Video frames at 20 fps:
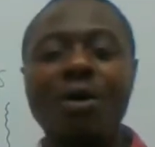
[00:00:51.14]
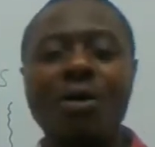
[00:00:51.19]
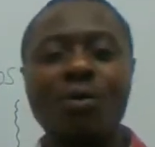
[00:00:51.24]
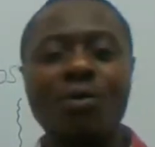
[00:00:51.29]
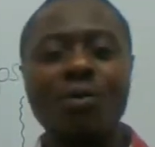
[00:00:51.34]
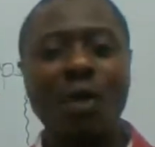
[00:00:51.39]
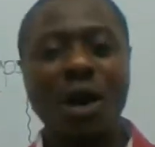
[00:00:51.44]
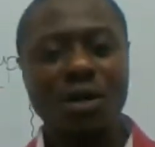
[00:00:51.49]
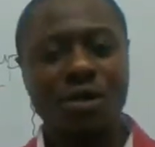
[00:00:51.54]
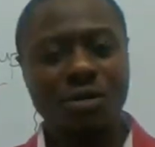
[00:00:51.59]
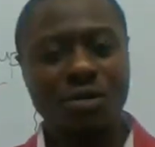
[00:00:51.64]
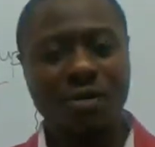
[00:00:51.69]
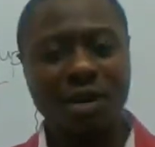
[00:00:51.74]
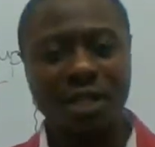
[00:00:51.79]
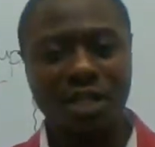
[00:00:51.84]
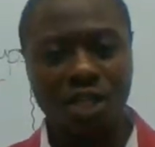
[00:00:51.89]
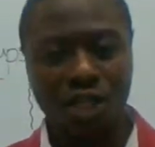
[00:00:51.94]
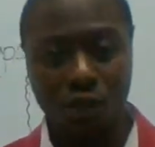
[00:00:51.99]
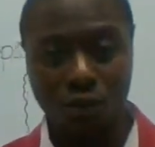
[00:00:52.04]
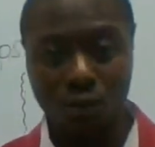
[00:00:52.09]
When you do
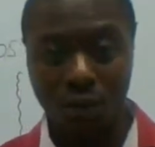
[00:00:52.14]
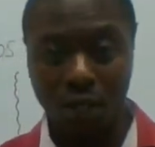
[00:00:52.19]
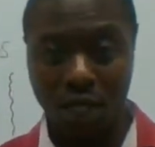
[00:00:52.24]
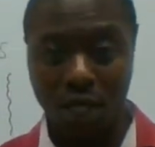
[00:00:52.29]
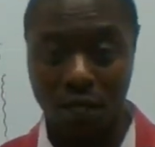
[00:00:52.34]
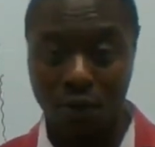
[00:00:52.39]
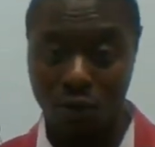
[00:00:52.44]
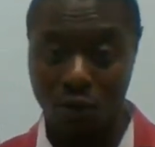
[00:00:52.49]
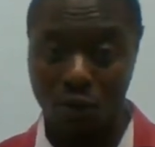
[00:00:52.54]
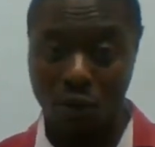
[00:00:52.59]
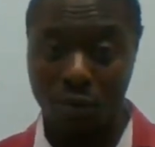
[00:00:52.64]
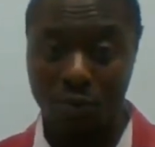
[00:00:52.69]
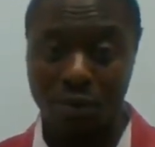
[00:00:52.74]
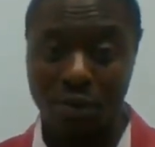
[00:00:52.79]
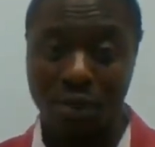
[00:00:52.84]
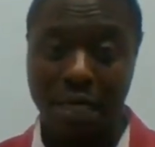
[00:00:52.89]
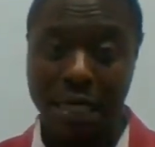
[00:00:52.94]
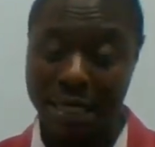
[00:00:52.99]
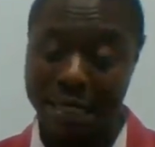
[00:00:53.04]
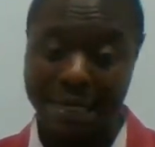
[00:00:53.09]
addition with equal
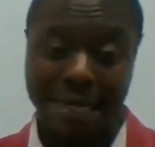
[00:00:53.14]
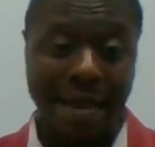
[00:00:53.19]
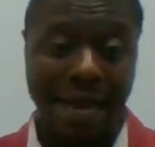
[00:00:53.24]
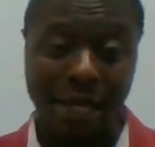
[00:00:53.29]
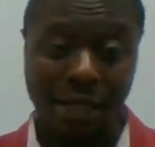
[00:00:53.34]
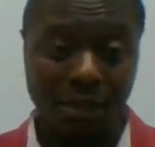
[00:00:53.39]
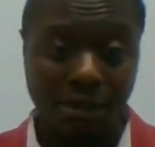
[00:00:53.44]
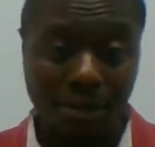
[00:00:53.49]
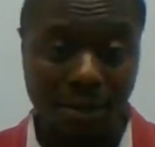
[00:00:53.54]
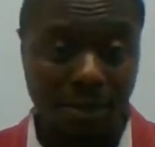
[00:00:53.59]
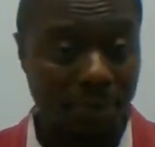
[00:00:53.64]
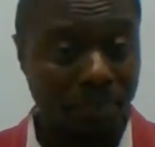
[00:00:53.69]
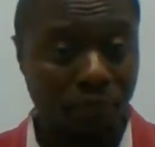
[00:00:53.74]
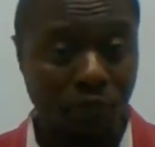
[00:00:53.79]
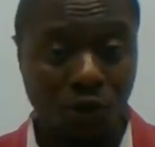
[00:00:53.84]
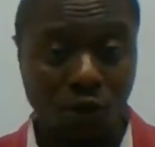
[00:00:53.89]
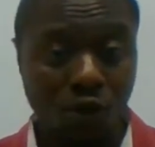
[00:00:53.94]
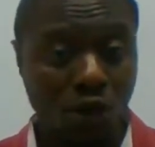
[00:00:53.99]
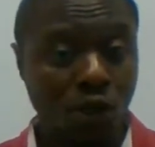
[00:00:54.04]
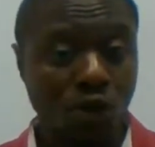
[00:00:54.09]
groups, then
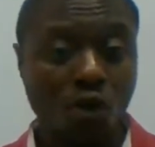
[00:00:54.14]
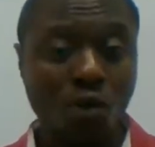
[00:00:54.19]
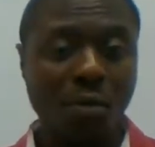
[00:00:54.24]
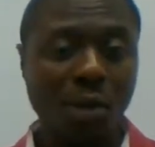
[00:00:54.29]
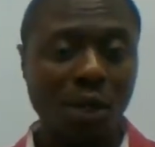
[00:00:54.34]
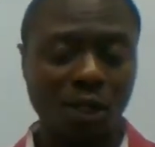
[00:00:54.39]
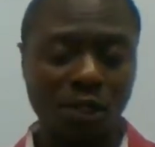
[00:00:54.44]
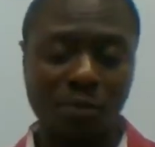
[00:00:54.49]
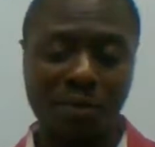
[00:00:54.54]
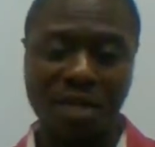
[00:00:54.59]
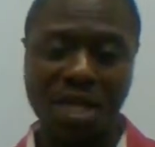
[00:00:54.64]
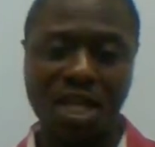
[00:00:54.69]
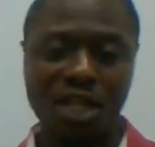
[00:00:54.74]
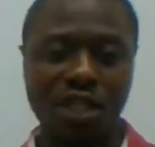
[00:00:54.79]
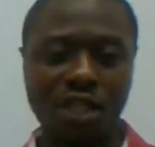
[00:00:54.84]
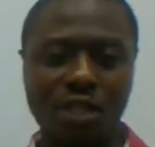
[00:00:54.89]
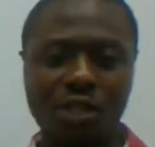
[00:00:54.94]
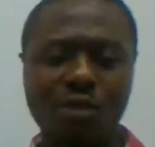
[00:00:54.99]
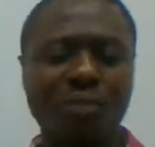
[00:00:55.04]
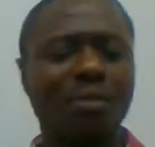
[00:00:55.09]
you're doing
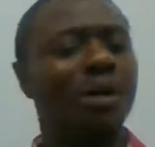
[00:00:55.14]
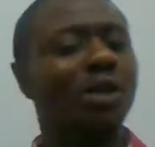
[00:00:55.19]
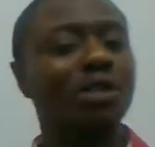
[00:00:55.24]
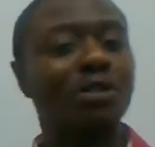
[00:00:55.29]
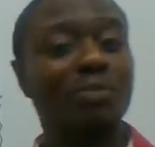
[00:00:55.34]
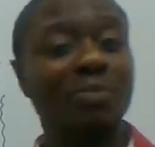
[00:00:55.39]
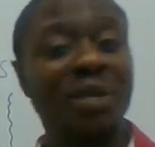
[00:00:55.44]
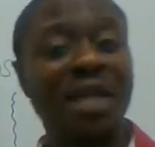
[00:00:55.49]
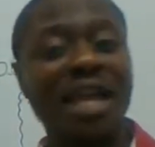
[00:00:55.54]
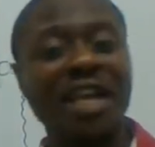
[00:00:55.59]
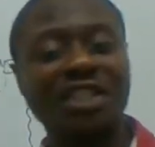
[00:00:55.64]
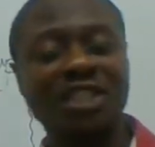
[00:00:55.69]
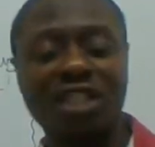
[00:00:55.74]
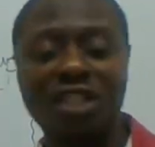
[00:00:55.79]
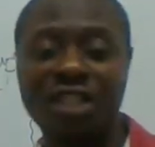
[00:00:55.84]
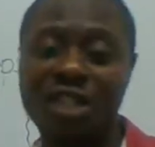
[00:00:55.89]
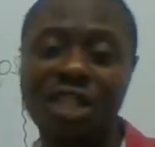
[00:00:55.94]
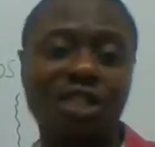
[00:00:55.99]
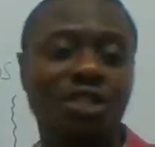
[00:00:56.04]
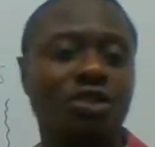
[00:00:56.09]
multiplication. So
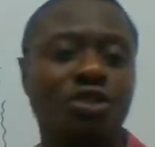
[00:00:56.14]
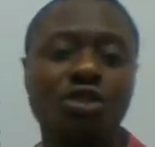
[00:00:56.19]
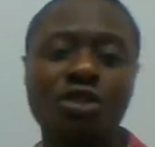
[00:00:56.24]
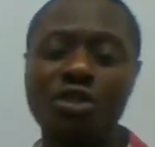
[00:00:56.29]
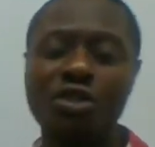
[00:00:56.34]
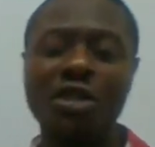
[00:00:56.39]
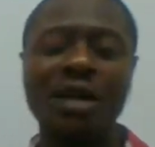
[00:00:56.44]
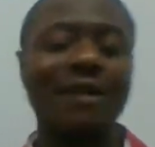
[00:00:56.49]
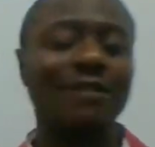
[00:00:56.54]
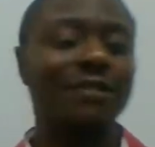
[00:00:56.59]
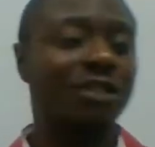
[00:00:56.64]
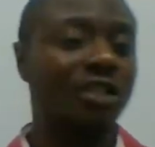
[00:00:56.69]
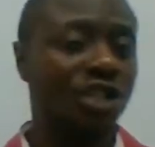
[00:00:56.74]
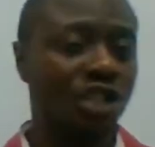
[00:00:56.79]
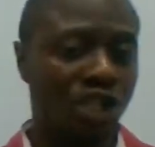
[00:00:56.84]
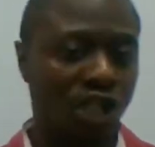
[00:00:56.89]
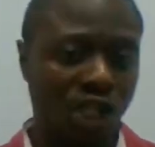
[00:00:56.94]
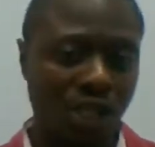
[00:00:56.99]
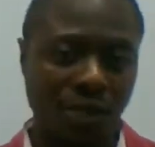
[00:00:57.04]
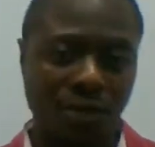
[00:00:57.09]
multiplication is just
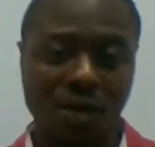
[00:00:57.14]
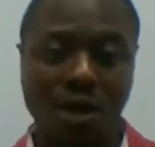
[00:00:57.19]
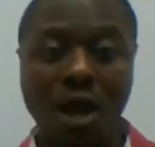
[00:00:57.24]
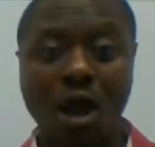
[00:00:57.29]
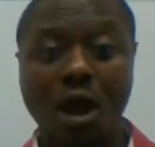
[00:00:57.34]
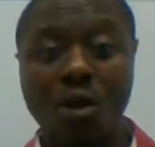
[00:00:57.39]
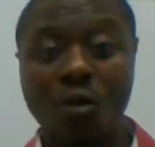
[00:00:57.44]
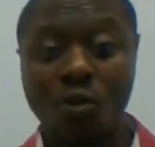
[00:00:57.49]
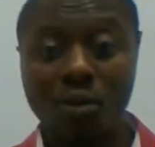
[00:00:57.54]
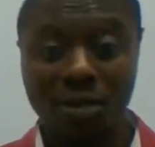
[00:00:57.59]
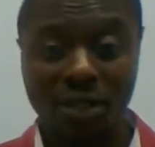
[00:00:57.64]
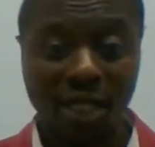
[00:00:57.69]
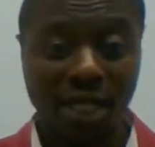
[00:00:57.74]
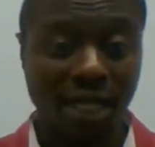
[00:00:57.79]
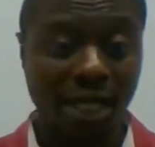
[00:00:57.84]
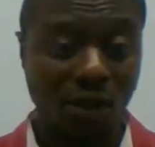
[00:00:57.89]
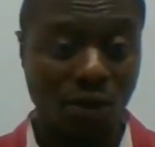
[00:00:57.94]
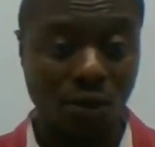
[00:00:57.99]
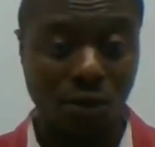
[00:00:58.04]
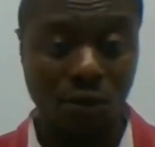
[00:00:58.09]
addition with
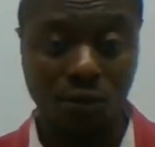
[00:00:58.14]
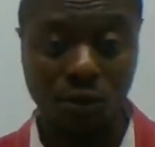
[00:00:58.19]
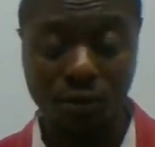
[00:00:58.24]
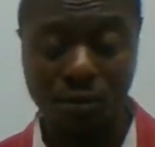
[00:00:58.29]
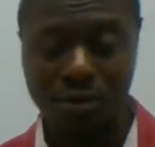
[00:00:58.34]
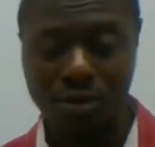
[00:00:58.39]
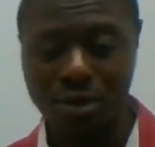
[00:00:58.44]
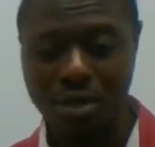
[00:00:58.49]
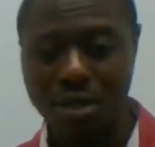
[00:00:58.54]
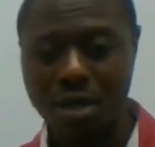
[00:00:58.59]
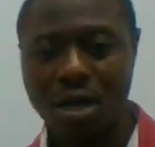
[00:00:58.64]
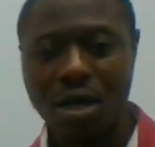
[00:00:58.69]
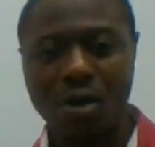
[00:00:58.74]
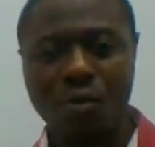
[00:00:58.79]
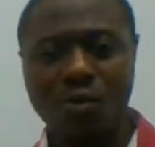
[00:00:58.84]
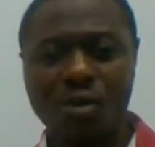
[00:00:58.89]
equal groups.